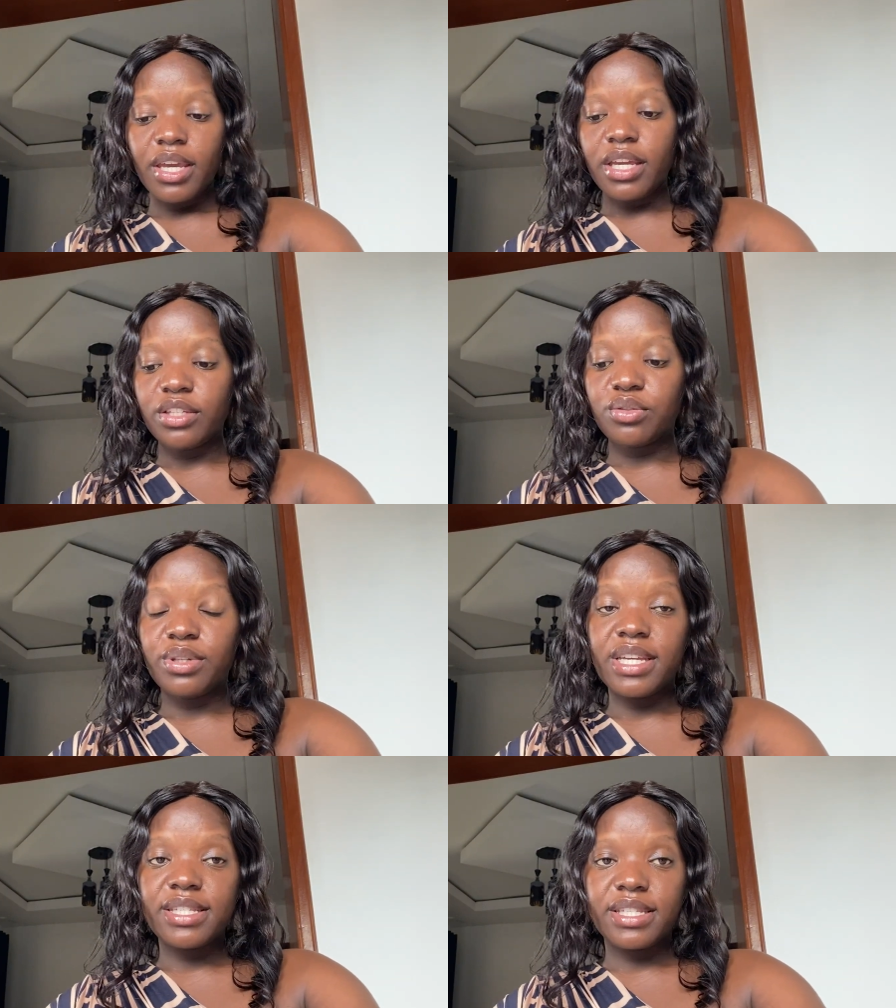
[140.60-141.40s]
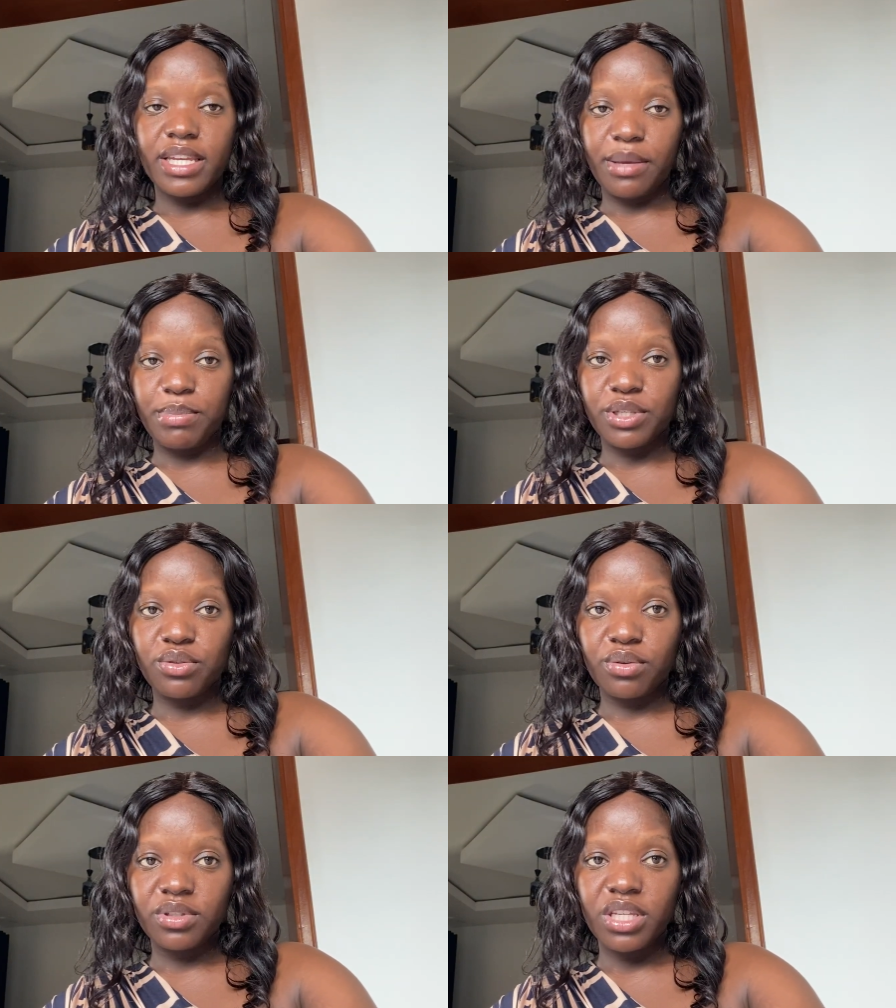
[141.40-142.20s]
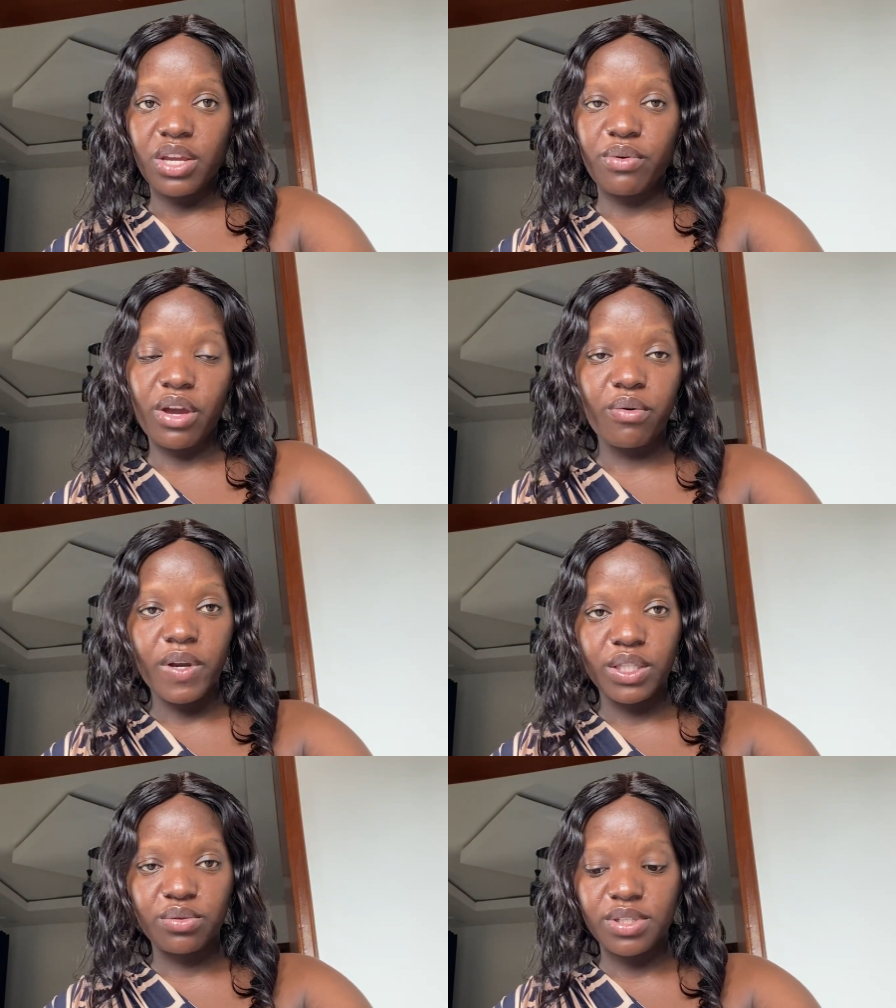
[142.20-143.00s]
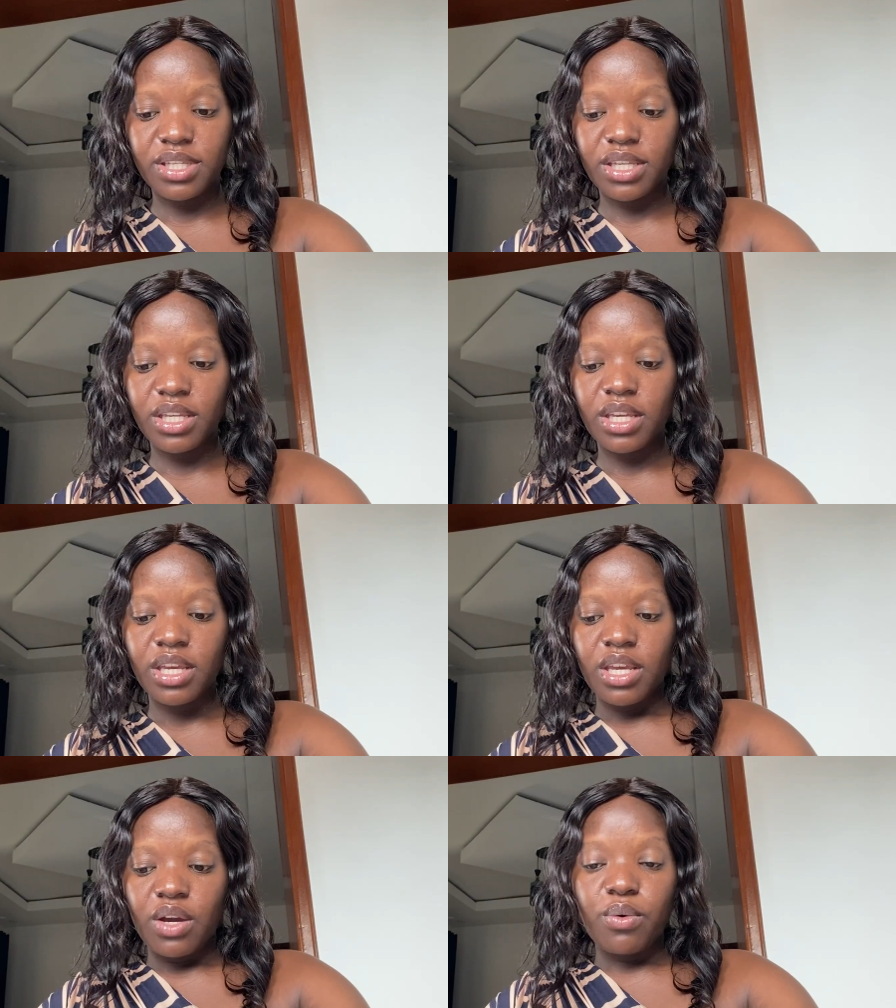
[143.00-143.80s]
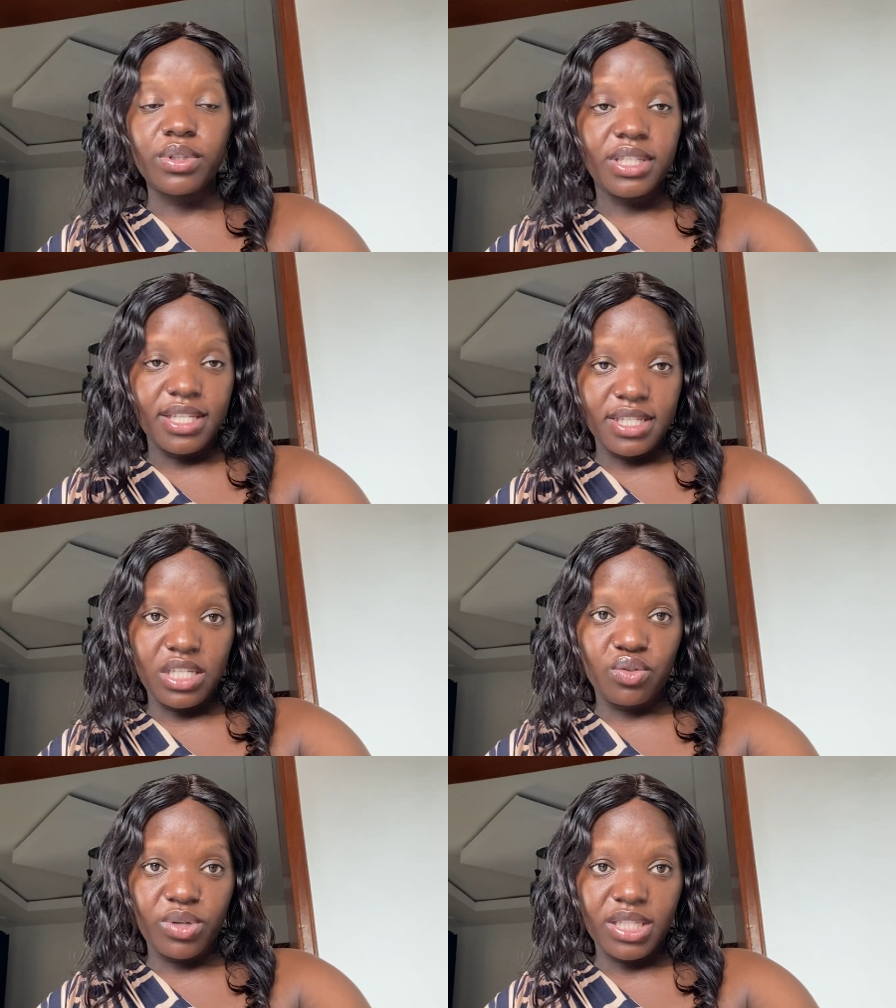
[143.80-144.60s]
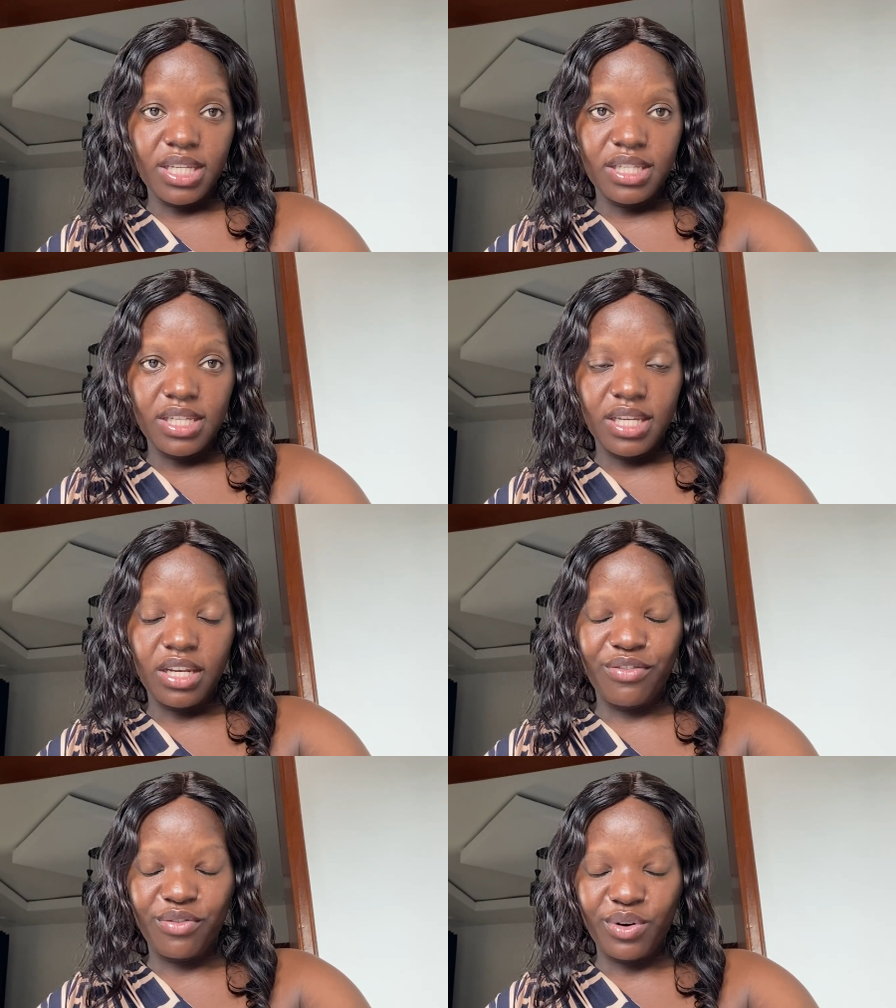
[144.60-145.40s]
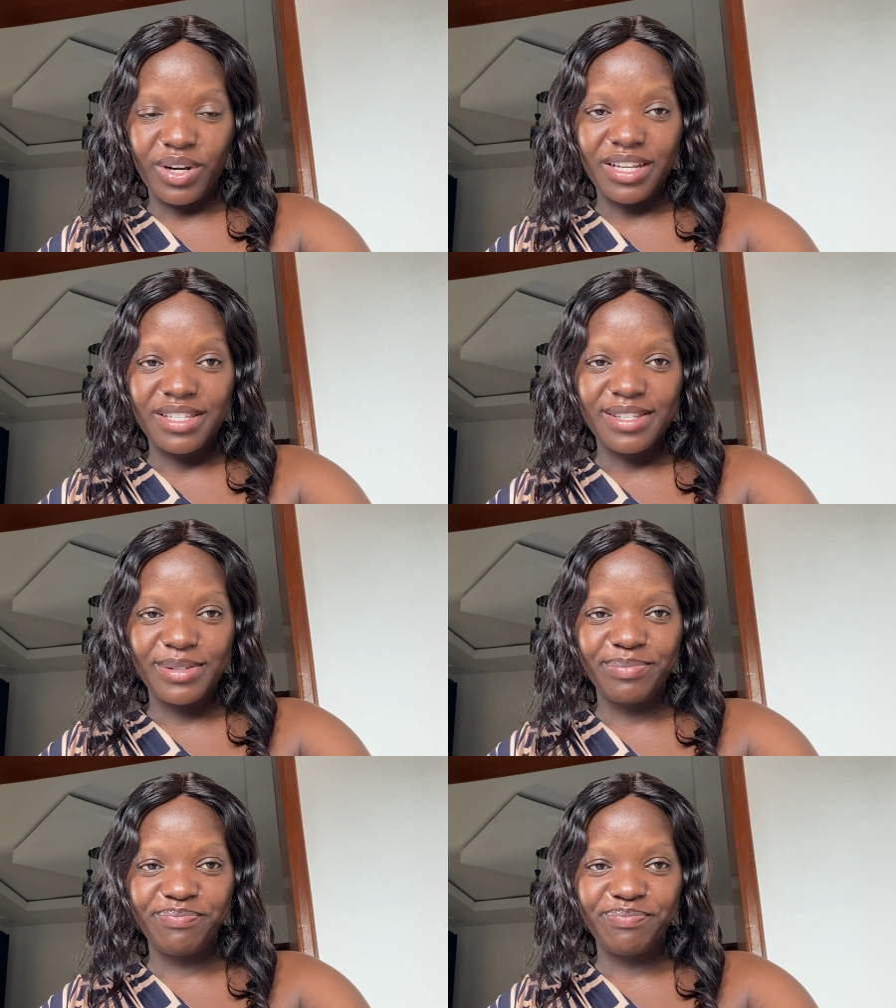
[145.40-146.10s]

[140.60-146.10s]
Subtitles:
in today's episode, we are going to see what is traded in forex.